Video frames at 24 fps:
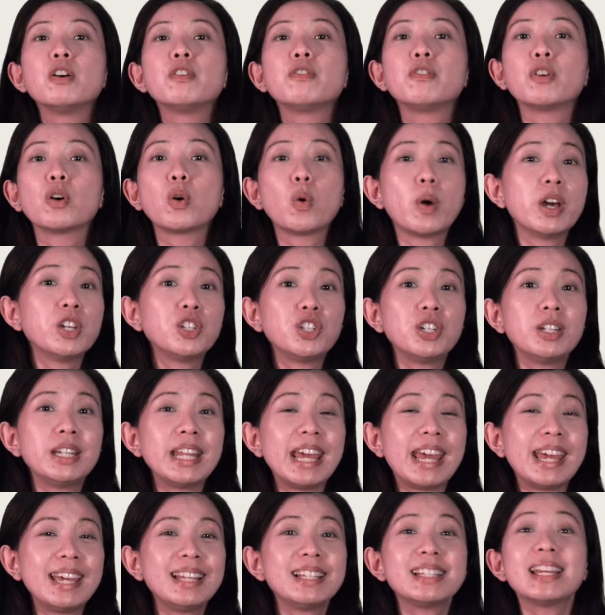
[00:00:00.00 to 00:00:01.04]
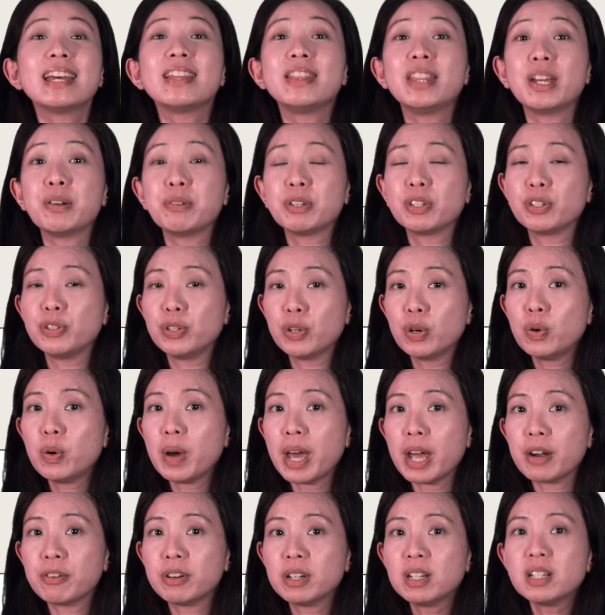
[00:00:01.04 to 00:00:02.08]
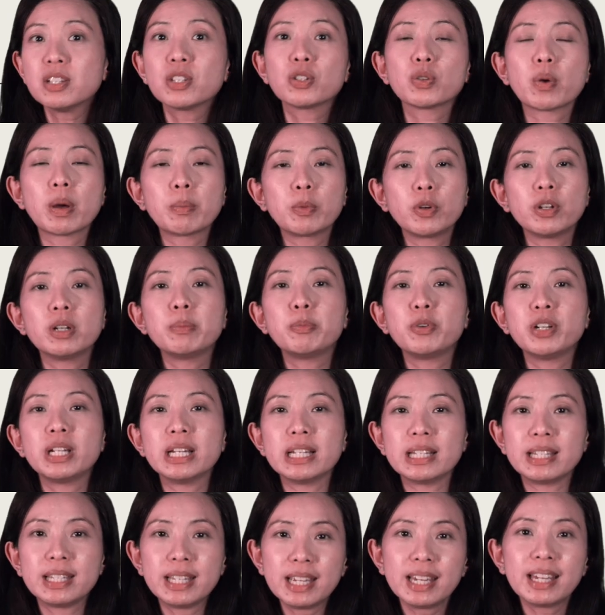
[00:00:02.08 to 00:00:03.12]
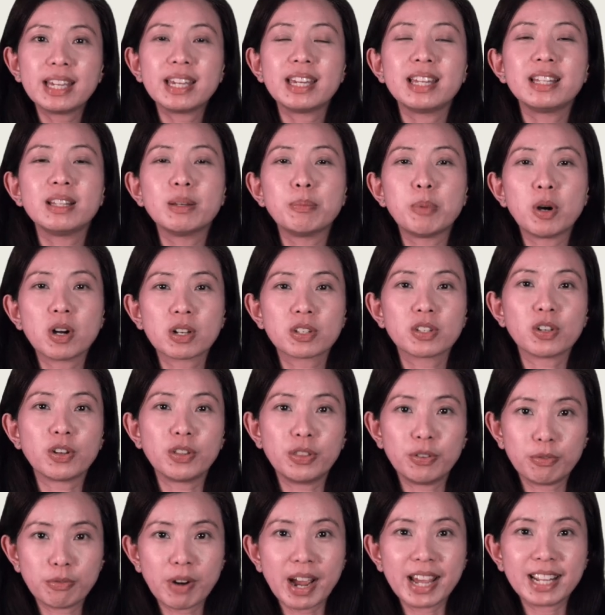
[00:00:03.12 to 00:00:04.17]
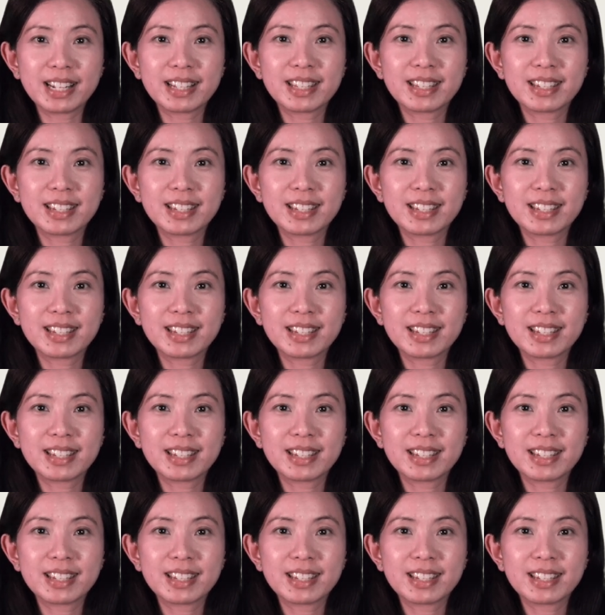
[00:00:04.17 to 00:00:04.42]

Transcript: For question 8, there is no error, so I'm going to put a tick in the box on the right.